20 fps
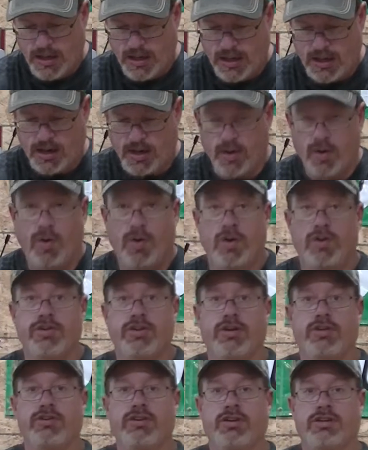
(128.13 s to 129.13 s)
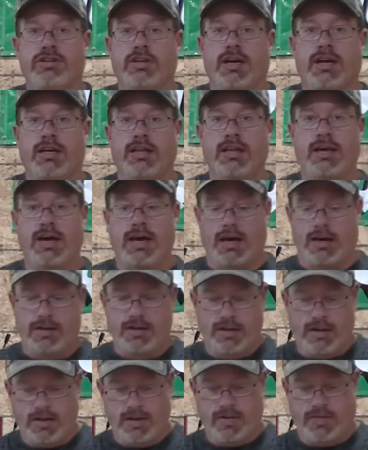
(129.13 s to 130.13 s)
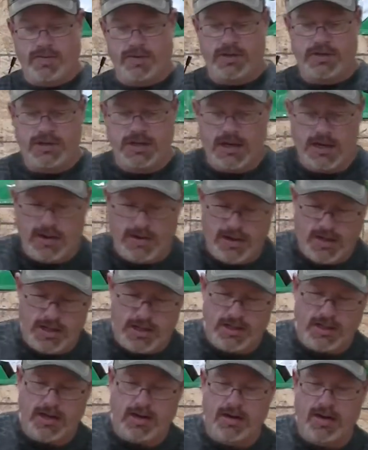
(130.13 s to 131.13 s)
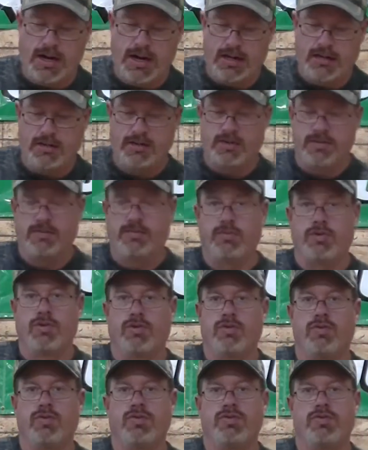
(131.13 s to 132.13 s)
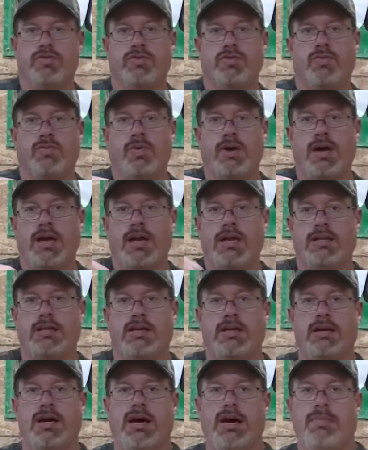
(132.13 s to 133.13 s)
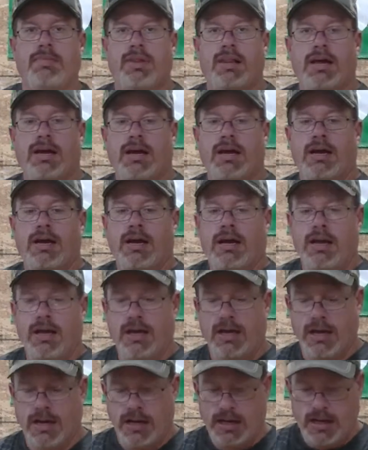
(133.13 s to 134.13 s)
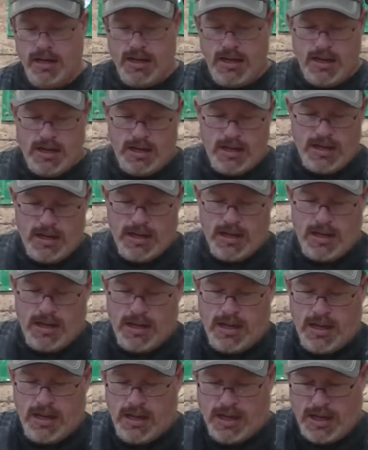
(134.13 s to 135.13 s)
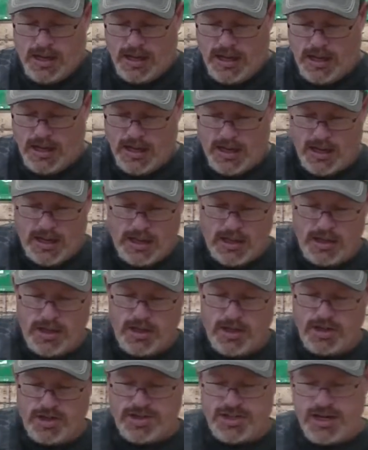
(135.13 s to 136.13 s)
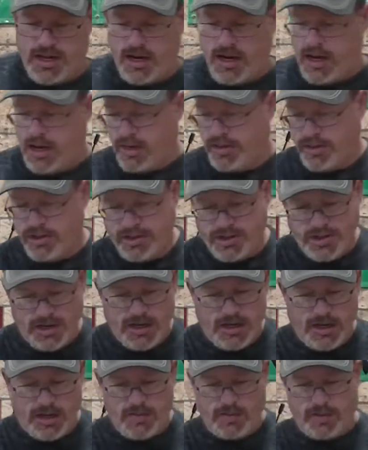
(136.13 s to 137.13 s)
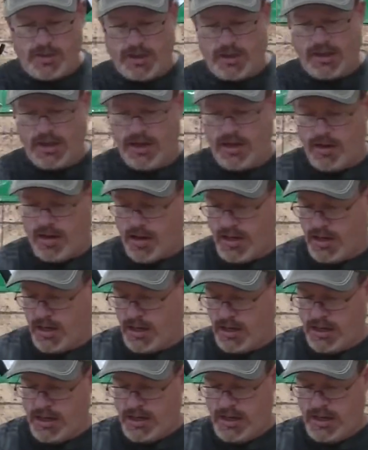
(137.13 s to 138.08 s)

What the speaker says: And it holds it just like that. I don't know if you've seen how I did that or not. There's some grooves right in the top of that. And then you just set it out in the sun with the lid on it,